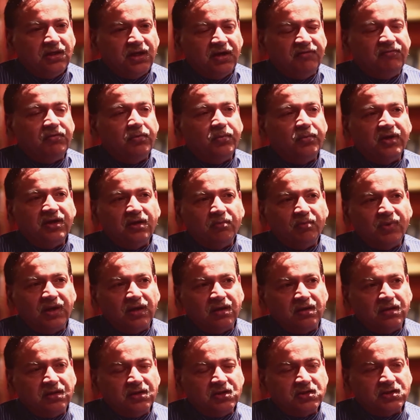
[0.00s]
everybody in
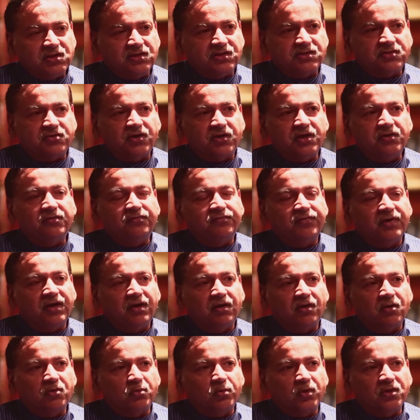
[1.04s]
Bangladesh is trying to
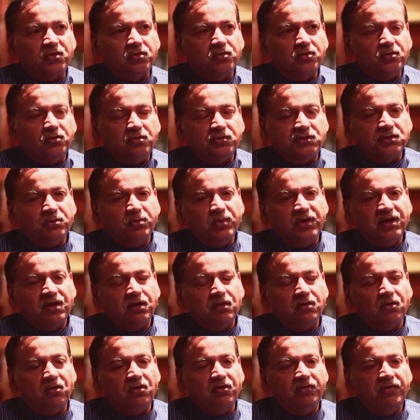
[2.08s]
figure out what to do so we
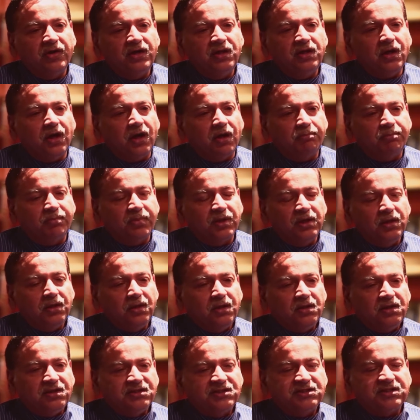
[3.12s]
are already up
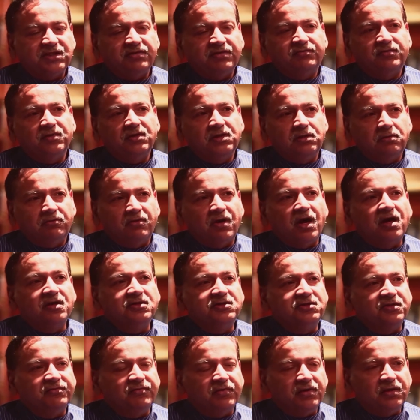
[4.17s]
several
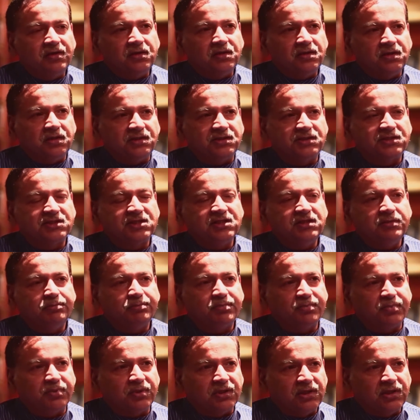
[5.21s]
rungs of a, a steep
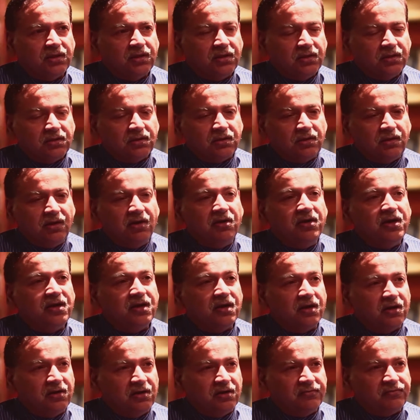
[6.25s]

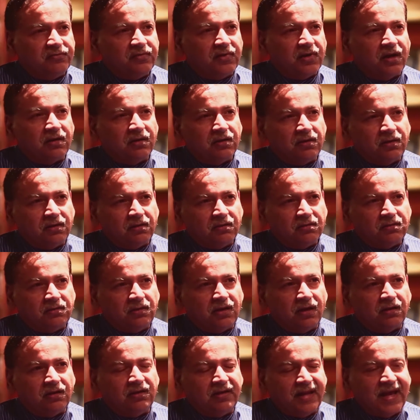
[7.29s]
learning curve la
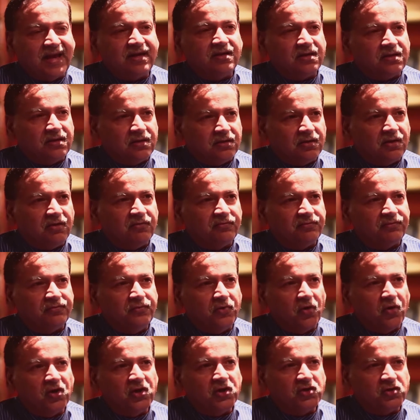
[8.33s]
ladder of
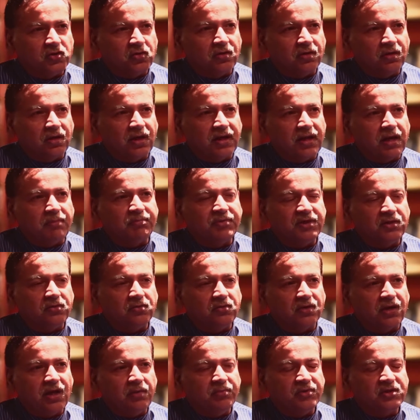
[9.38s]
knowledge on adapting
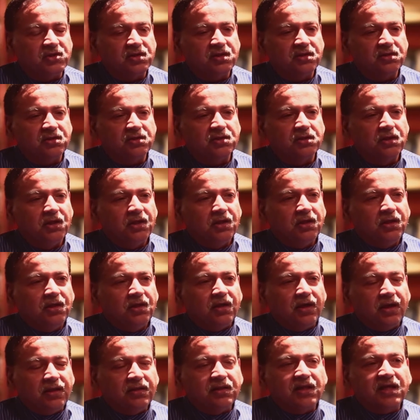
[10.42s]
to climate change
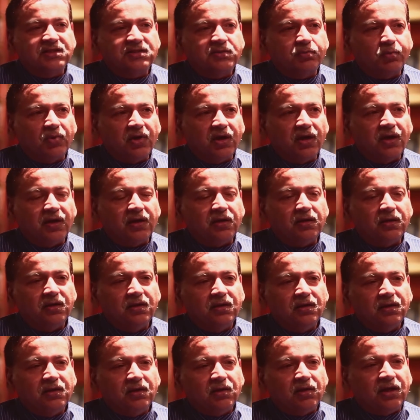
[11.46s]
and that's why
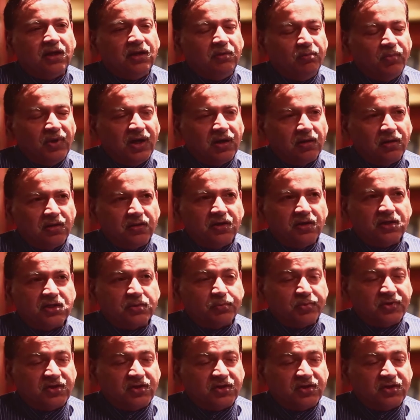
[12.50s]
in Bangladesh,